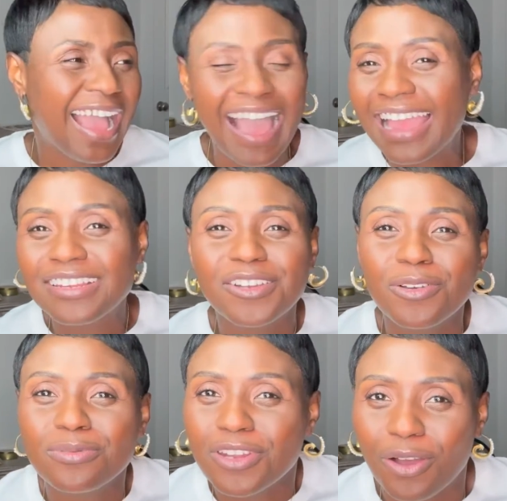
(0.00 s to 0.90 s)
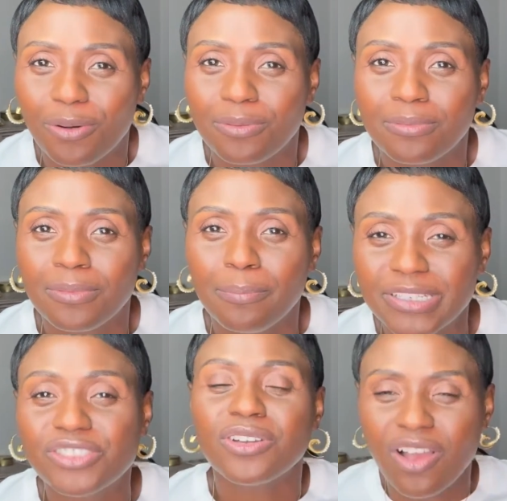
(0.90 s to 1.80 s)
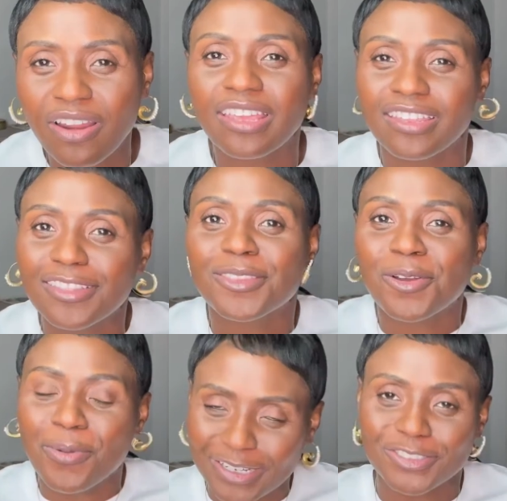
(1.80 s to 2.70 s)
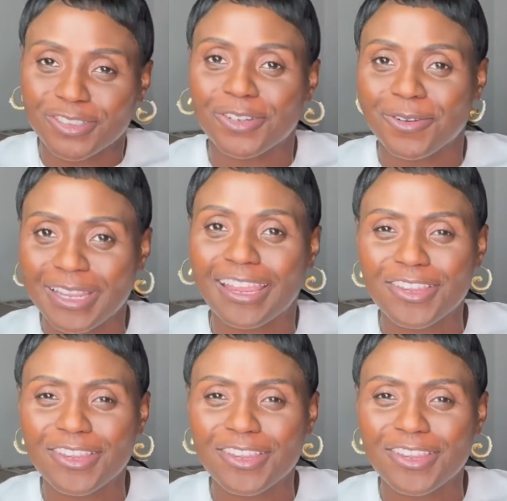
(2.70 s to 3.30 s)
I don't know, but you're going to get the question, okay?